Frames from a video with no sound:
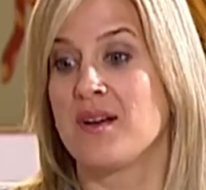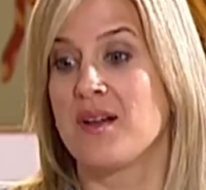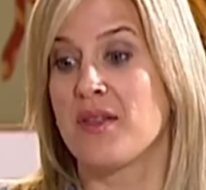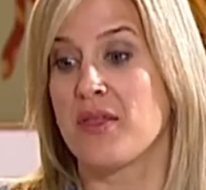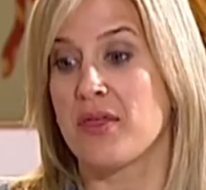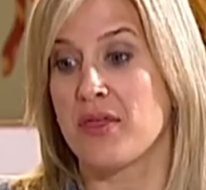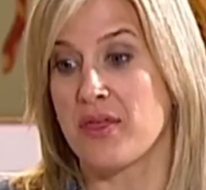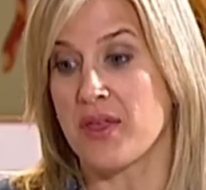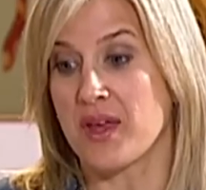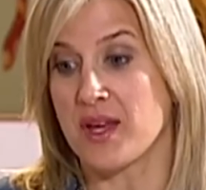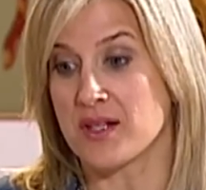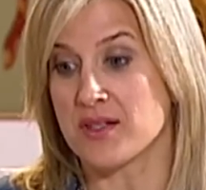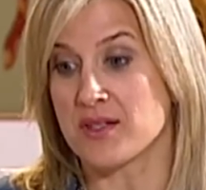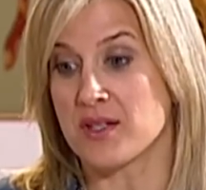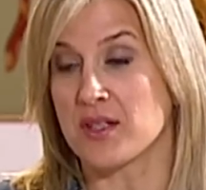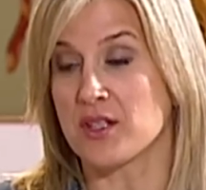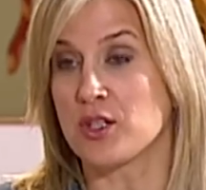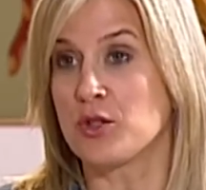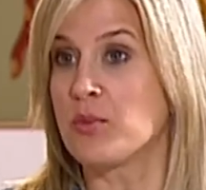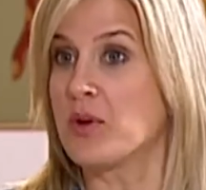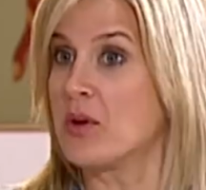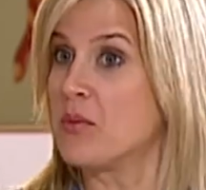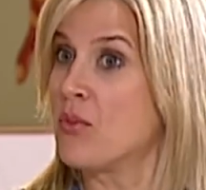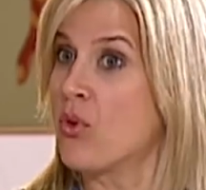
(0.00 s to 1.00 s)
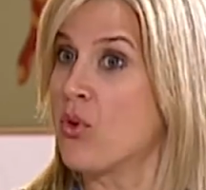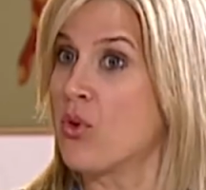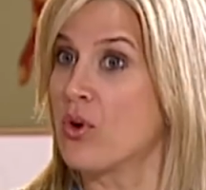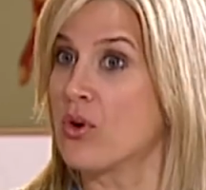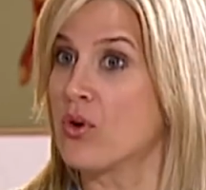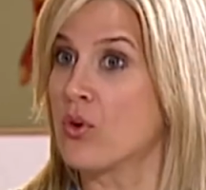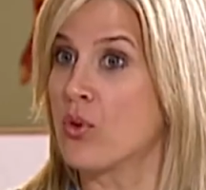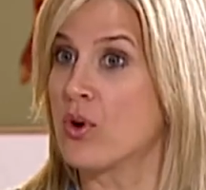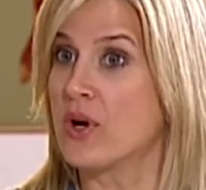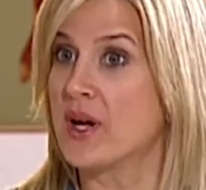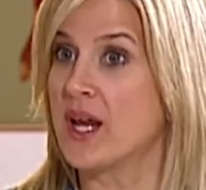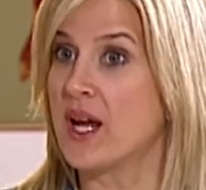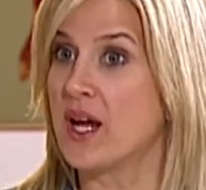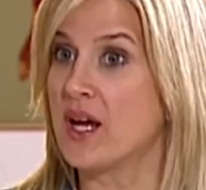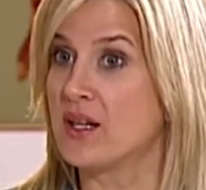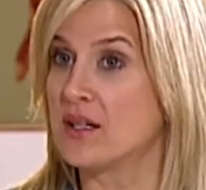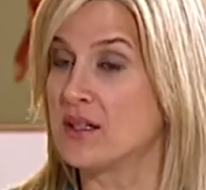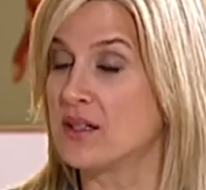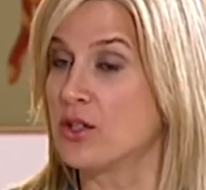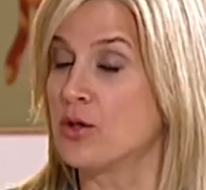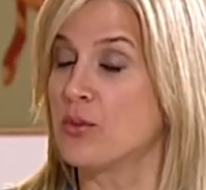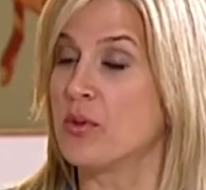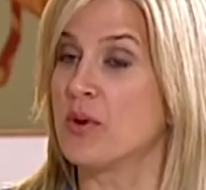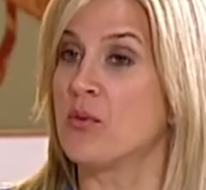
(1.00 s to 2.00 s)
things a little bit more ornate, a
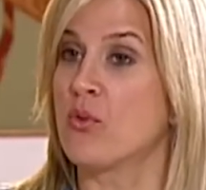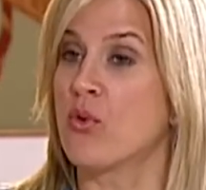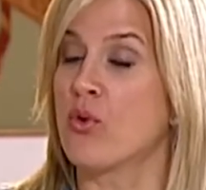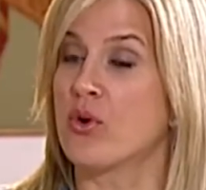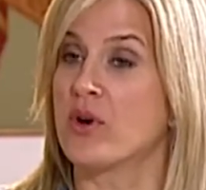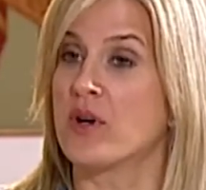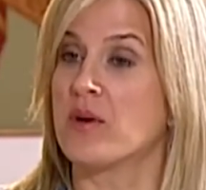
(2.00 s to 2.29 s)
little bit more